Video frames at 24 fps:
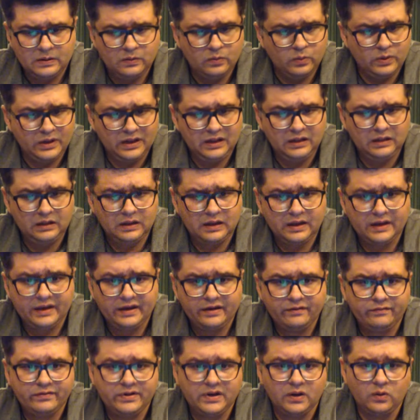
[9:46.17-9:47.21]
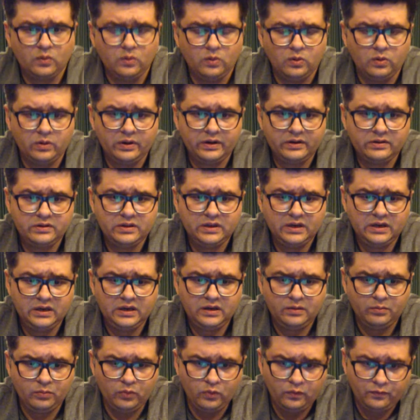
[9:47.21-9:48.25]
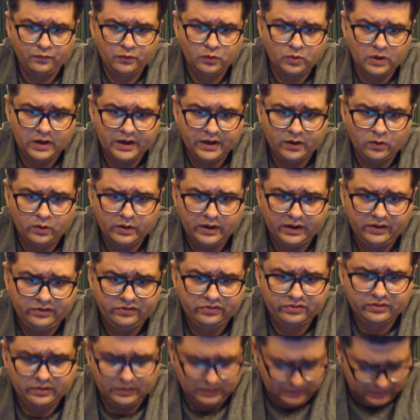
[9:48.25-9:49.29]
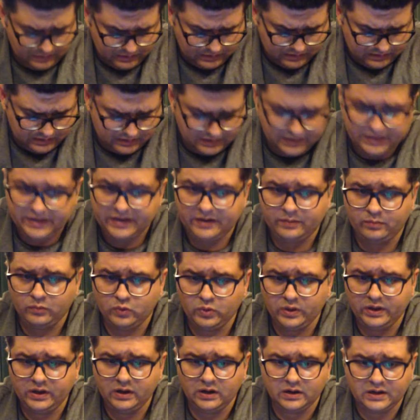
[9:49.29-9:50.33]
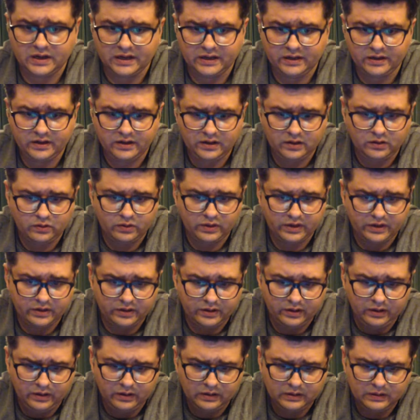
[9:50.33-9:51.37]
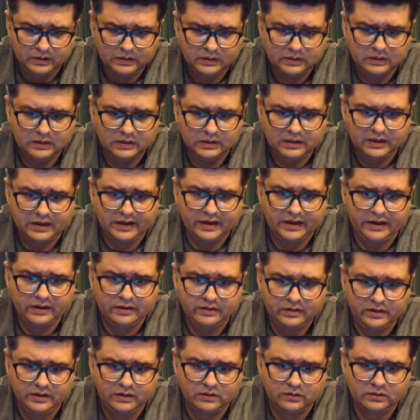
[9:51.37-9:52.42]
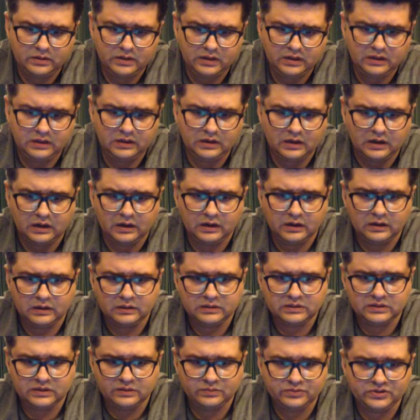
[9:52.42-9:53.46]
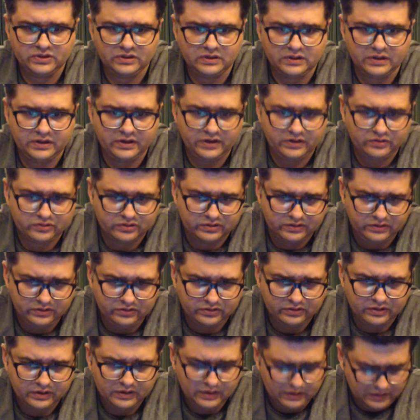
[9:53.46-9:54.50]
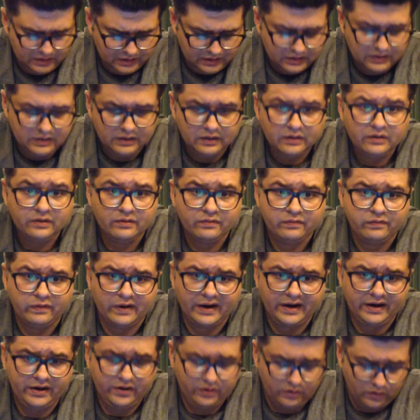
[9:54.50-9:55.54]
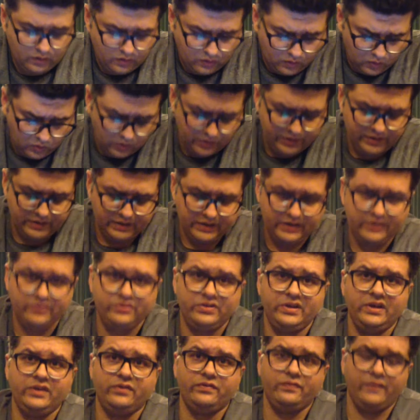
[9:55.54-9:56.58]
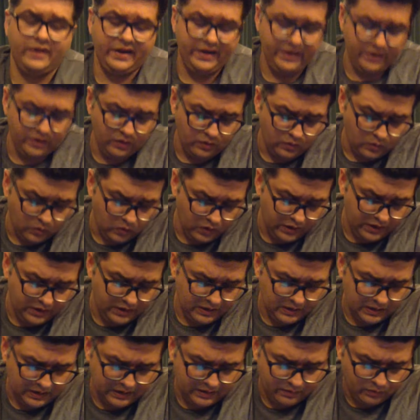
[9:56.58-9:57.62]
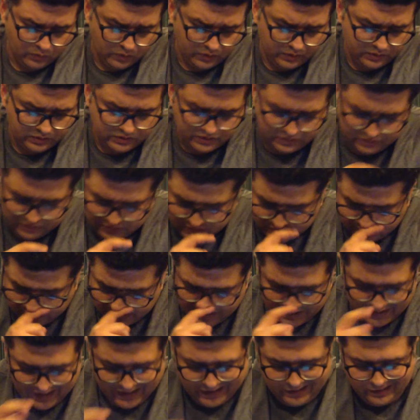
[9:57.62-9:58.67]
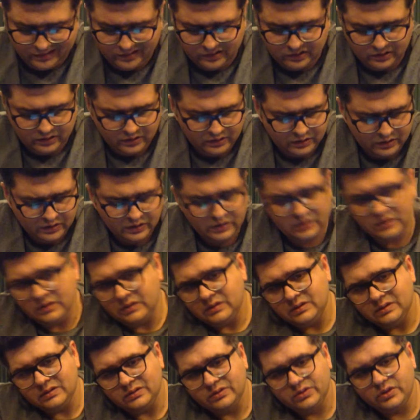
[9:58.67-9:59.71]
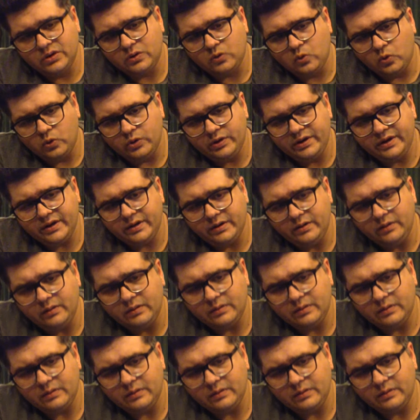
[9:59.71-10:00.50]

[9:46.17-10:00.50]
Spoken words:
Well, I have downloaded the Move to iOS. I am doing a continue here. I agree to the terms and conditions. Find your code. It says find your code. I'm going to just add in the code here.